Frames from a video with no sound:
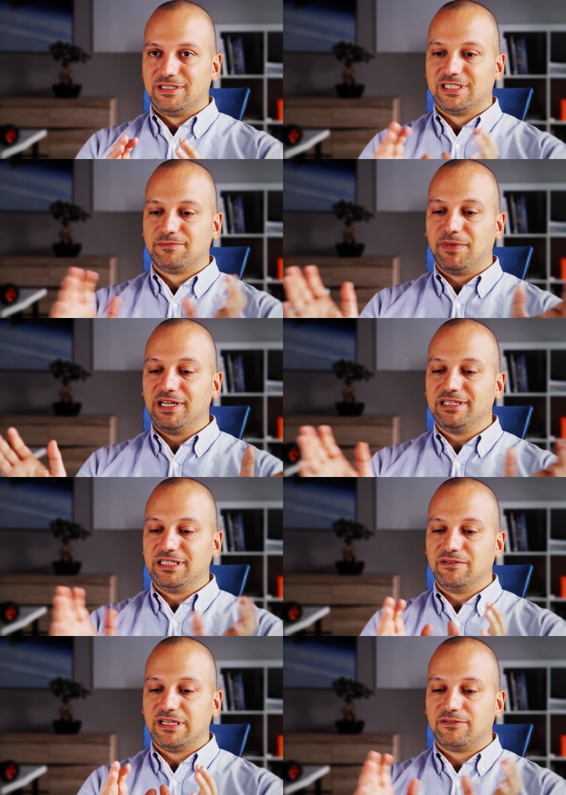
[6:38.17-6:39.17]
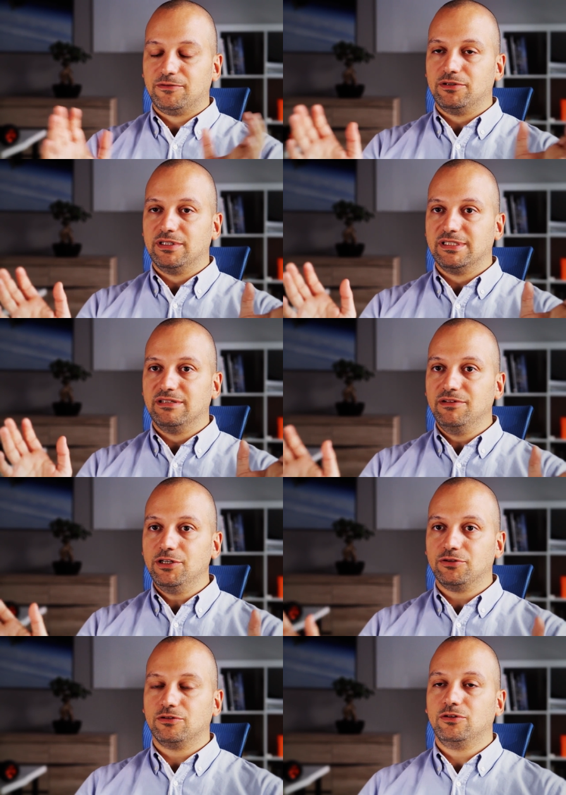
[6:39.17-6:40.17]
split, even after this
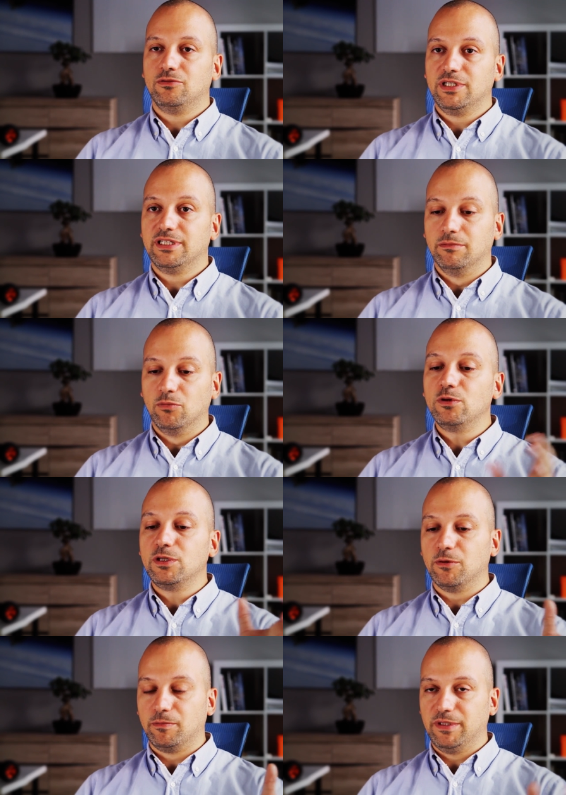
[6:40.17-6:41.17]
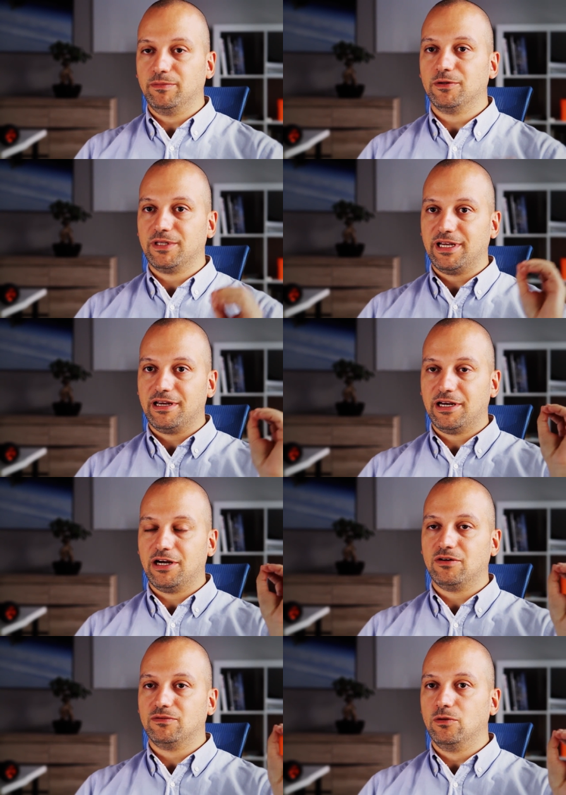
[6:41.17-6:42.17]
division, you needed multiple people taking
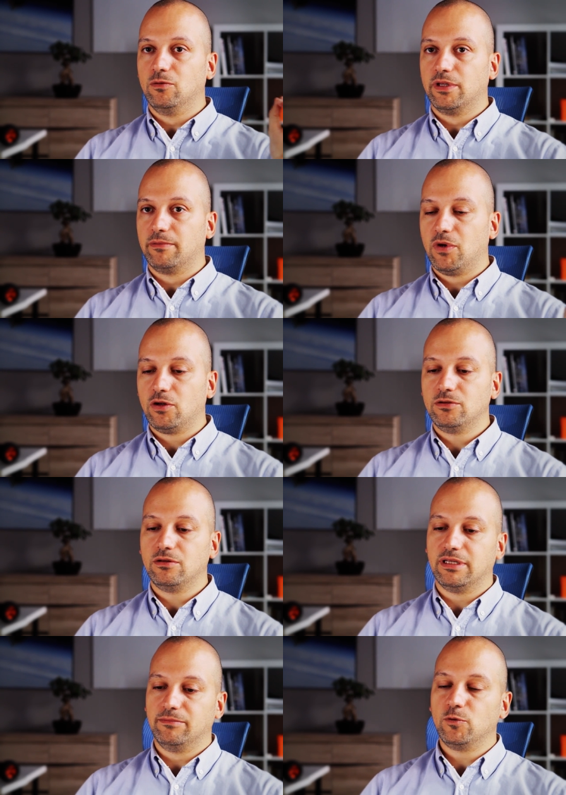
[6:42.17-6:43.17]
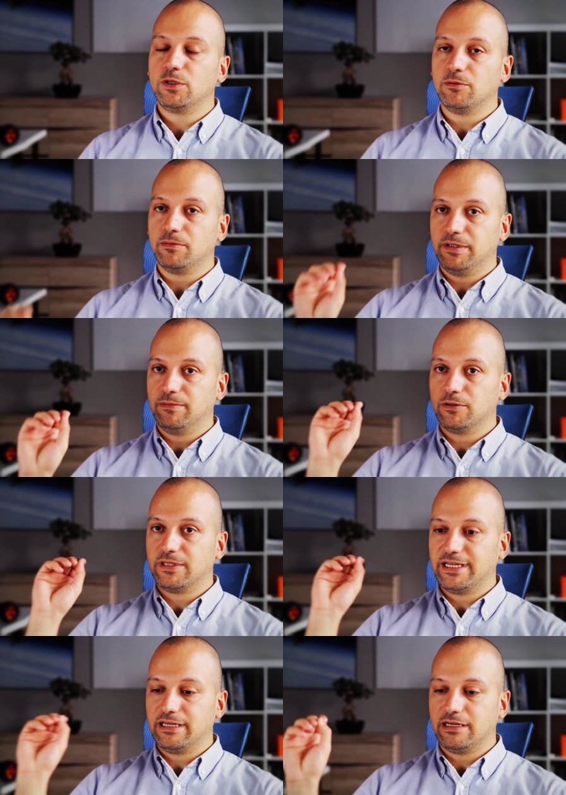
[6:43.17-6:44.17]
care of the lunar module and multiple people
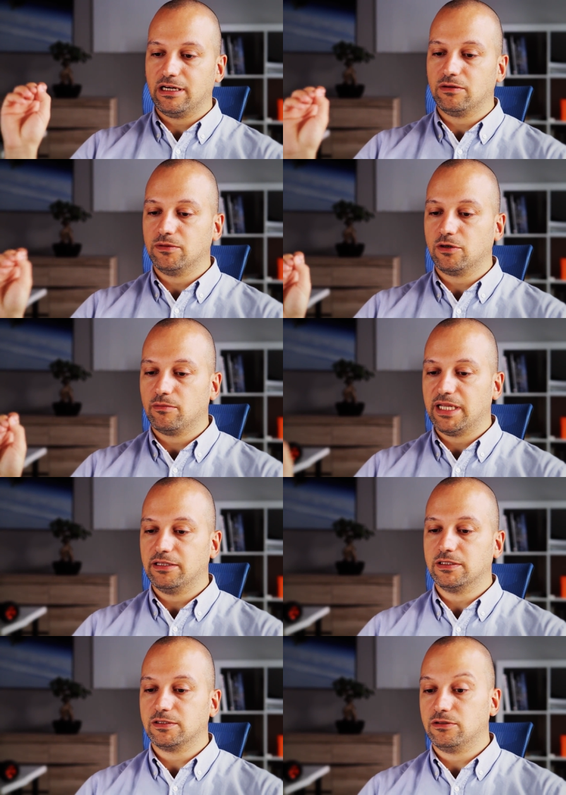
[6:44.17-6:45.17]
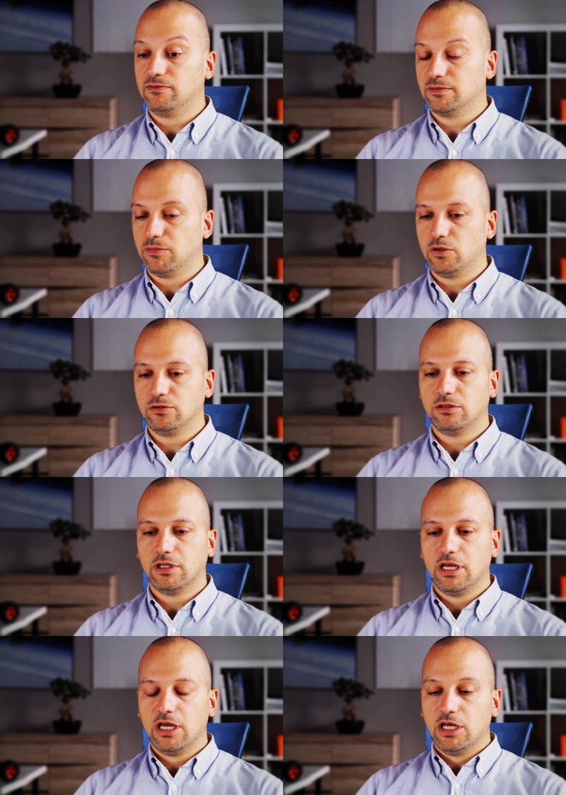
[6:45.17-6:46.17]
taking care of the command and service module.
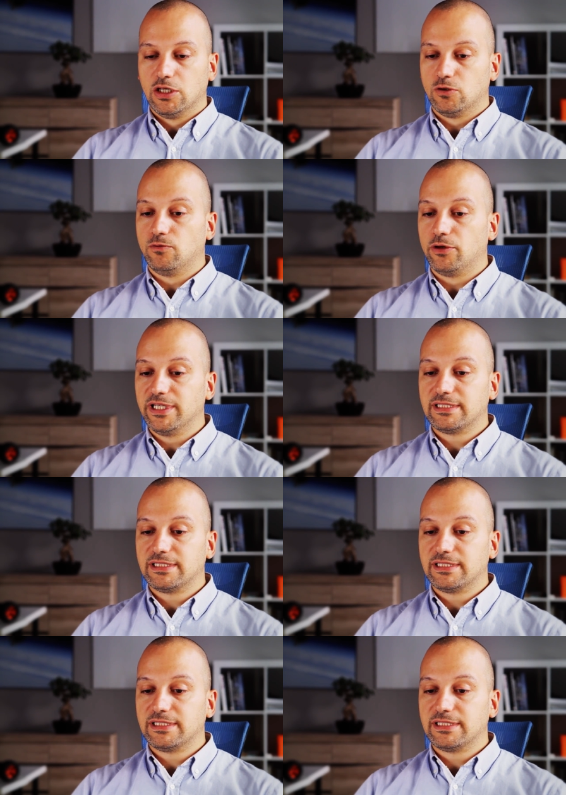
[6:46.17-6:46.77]
So for